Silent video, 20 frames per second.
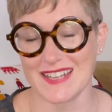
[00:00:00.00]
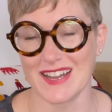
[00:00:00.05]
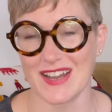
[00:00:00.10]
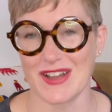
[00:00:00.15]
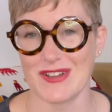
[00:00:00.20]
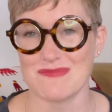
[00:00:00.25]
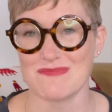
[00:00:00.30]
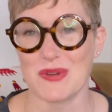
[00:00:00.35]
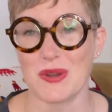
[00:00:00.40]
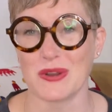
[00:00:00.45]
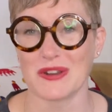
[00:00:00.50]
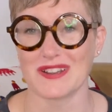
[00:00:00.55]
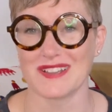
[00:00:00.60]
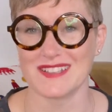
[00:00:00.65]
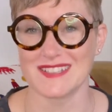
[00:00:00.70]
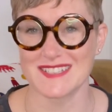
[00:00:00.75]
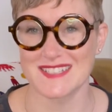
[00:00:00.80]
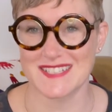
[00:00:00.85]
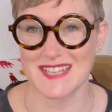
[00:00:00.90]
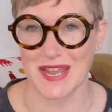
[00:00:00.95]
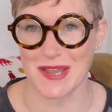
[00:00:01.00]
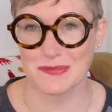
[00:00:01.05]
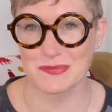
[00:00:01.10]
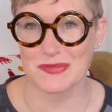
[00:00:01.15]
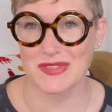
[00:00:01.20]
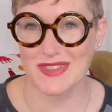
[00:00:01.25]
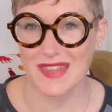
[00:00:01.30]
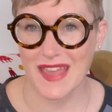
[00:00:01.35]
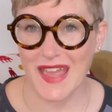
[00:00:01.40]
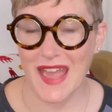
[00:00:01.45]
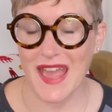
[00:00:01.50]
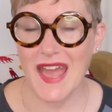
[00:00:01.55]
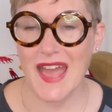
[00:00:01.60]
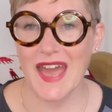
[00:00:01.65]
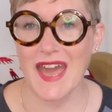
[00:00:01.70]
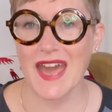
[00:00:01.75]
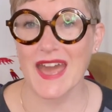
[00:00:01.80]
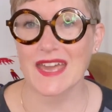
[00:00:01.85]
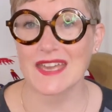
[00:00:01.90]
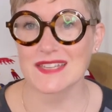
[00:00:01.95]
more in-depth
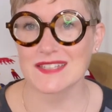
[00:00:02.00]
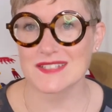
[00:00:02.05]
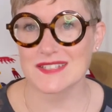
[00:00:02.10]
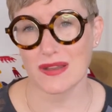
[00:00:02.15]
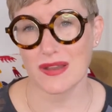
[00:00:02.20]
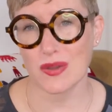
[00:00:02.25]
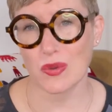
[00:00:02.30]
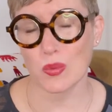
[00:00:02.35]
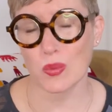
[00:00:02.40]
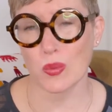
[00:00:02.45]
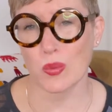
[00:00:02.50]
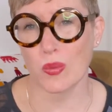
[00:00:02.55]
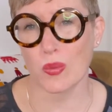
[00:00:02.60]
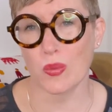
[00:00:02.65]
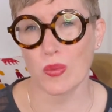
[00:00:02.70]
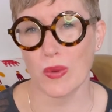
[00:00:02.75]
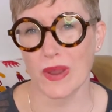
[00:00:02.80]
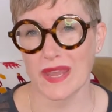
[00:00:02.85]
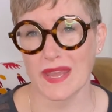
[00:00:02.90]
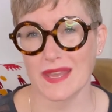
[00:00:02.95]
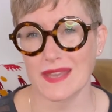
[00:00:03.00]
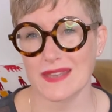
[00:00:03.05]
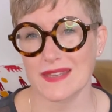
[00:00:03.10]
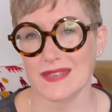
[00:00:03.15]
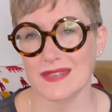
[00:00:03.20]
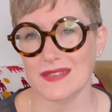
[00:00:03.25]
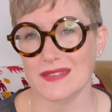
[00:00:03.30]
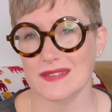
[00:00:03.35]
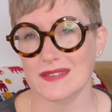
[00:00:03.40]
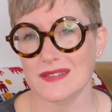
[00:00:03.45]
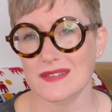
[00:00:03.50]
and a way